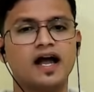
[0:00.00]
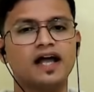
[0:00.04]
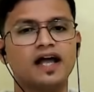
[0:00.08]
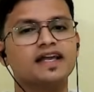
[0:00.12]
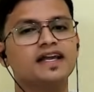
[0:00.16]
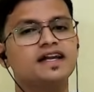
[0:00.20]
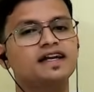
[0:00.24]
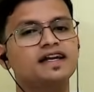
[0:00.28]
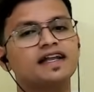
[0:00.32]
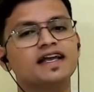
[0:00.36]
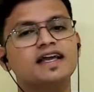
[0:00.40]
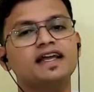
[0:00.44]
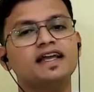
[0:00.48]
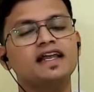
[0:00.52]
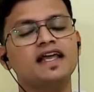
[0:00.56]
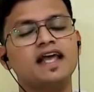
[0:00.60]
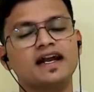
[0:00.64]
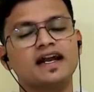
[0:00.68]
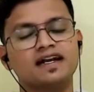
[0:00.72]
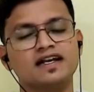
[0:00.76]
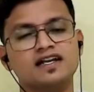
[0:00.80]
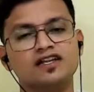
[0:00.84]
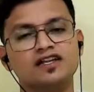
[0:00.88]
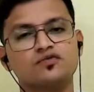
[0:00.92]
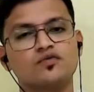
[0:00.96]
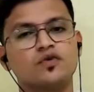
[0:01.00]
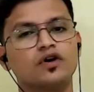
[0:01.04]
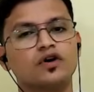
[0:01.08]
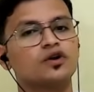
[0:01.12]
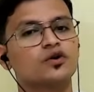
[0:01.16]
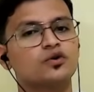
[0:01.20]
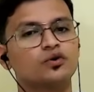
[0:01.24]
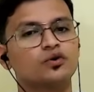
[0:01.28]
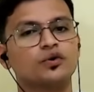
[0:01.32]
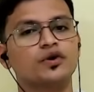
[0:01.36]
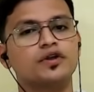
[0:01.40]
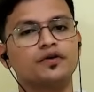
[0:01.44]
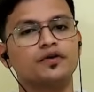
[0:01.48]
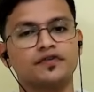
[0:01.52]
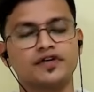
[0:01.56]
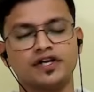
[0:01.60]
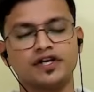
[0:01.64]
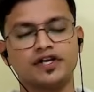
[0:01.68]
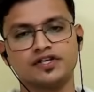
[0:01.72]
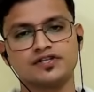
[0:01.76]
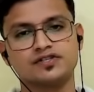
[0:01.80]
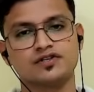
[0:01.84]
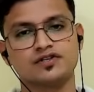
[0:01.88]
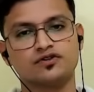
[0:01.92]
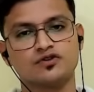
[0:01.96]
I get daily at least 1 or 2
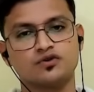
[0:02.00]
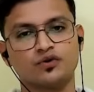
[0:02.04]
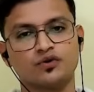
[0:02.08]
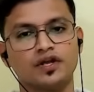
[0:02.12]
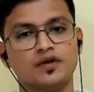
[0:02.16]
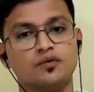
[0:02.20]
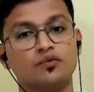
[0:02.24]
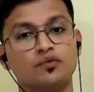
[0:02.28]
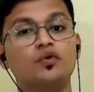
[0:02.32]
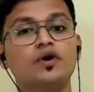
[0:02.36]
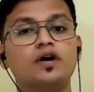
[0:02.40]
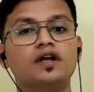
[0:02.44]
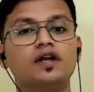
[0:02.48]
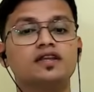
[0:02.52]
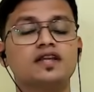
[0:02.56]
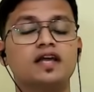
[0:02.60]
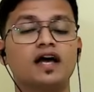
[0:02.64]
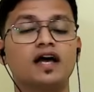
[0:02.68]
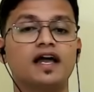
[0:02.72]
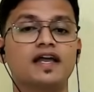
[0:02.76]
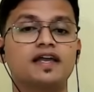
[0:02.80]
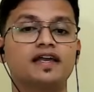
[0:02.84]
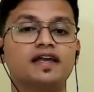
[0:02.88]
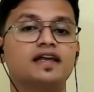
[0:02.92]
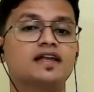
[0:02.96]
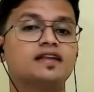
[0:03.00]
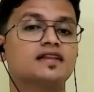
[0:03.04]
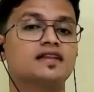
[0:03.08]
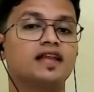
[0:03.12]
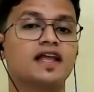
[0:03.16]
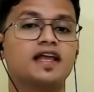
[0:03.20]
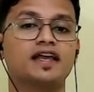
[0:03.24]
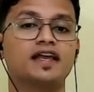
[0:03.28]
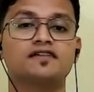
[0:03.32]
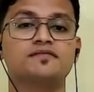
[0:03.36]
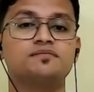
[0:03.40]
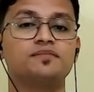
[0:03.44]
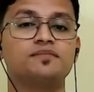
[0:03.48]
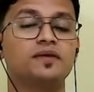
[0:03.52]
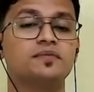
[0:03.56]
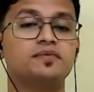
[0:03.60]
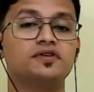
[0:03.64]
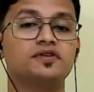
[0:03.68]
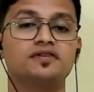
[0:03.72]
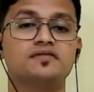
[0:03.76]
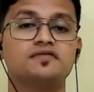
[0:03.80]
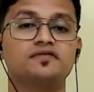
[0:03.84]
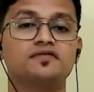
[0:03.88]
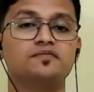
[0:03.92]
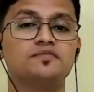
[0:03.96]
invitations. So in a month, I get like
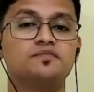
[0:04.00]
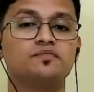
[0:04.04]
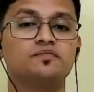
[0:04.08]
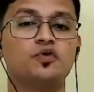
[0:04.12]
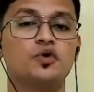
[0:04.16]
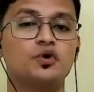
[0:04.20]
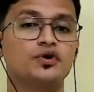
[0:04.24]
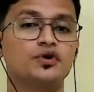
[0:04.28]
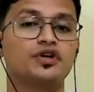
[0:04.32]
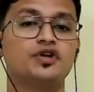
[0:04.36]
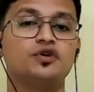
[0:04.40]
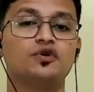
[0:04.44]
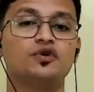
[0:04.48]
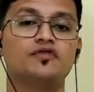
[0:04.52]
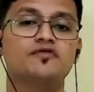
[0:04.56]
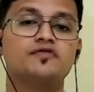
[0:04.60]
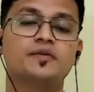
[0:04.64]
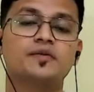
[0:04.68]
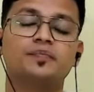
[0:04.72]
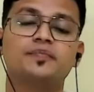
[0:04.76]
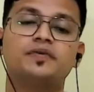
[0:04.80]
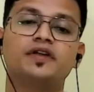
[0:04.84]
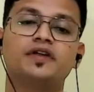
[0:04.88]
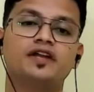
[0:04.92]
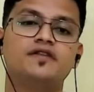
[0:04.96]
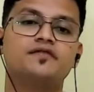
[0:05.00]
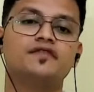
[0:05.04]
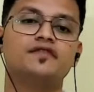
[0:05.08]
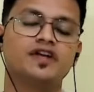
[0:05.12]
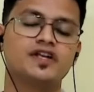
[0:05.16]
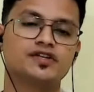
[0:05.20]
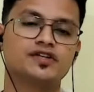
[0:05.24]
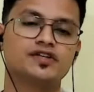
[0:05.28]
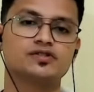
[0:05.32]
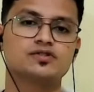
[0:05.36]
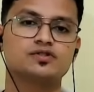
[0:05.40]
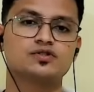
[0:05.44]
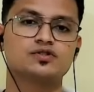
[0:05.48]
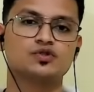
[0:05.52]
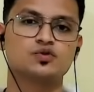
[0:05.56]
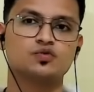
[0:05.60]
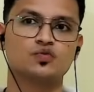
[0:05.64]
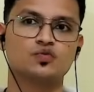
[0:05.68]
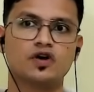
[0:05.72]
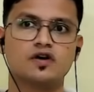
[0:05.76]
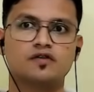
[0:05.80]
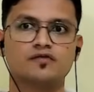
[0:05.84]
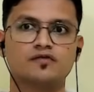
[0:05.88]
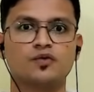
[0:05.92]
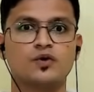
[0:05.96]
maybe 40 or 50 invitations to
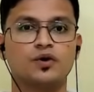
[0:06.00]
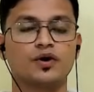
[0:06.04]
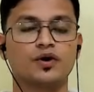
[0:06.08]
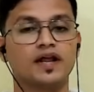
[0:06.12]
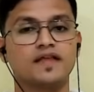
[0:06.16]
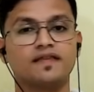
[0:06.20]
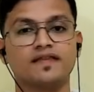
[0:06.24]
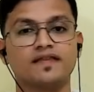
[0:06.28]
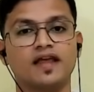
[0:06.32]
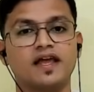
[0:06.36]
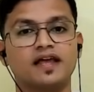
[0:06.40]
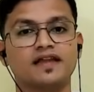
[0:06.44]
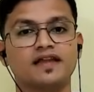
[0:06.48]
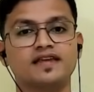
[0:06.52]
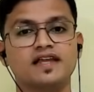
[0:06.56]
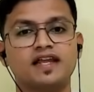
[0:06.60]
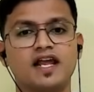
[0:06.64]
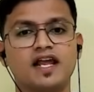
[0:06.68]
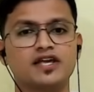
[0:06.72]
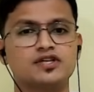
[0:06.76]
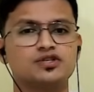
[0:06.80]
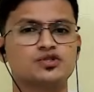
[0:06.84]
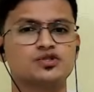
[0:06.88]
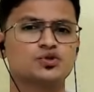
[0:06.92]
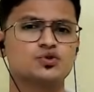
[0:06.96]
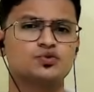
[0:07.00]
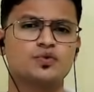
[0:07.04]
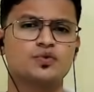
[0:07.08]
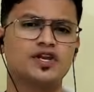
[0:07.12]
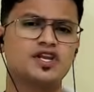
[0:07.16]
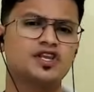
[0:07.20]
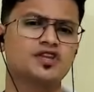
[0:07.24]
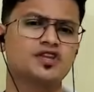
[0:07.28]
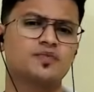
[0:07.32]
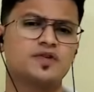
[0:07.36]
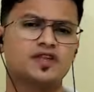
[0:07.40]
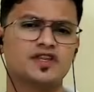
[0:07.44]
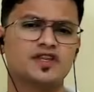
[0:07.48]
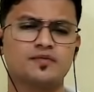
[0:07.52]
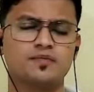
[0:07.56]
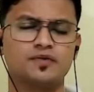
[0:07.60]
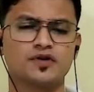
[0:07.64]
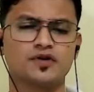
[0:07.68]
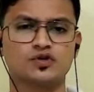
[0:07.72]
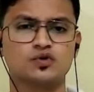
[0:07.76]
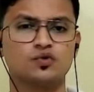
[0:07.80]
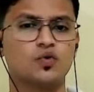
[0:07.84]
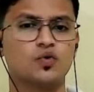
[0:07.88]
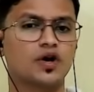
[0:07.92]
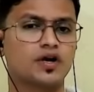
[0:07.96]
work on. And then I choose very
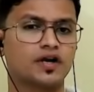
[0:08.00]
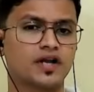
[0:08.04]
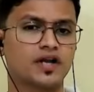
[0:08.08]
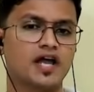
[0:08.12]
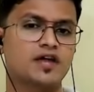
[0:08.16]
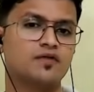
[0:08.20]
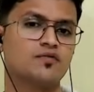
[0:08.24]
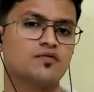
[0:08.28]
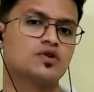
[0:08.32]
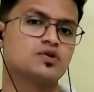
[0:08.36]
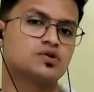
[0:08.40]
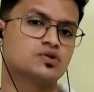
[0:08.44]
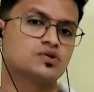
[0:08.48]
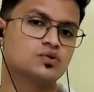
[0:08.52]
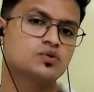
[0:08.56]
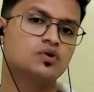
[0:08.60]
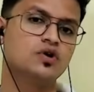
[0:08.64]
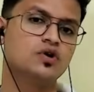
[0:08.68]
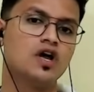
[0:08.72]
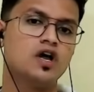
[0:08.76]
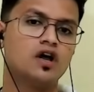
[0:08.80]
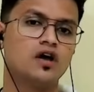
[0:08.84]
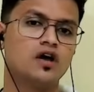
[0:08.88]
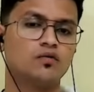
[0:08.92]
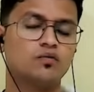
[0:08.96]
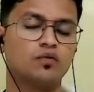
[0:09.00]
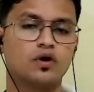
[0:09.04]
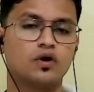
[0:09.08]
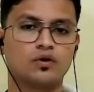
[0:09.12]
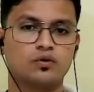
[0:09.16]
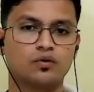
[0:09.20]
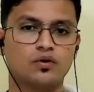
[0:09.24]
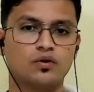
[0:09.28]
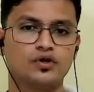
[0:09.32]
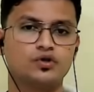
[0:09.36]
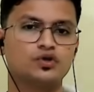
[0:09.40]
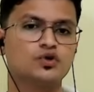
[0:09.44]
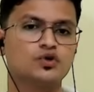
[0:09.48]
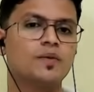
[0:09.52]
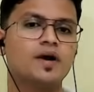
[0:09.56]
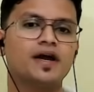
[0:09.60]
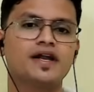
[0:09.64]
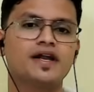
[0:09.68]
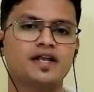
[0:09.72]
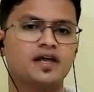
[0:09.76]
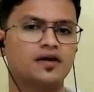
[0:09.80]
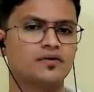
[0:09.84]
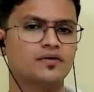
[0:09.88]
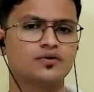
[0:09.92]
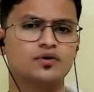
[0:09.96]
specific to what I want to work on. You
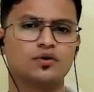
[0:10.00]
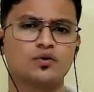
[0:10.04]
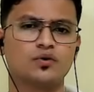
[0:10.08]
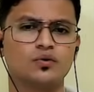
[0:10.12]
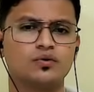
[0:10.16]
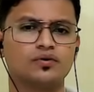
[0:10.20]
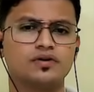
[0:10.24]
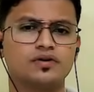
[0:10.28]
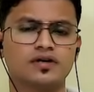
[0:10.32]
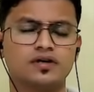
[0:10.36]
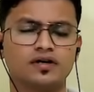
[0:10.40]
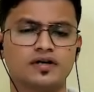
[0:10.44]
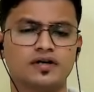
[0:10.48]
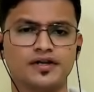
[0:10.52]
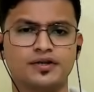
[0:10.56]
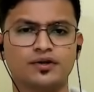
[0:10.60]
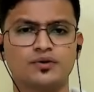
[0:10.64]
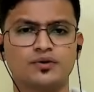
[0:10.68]
might have your own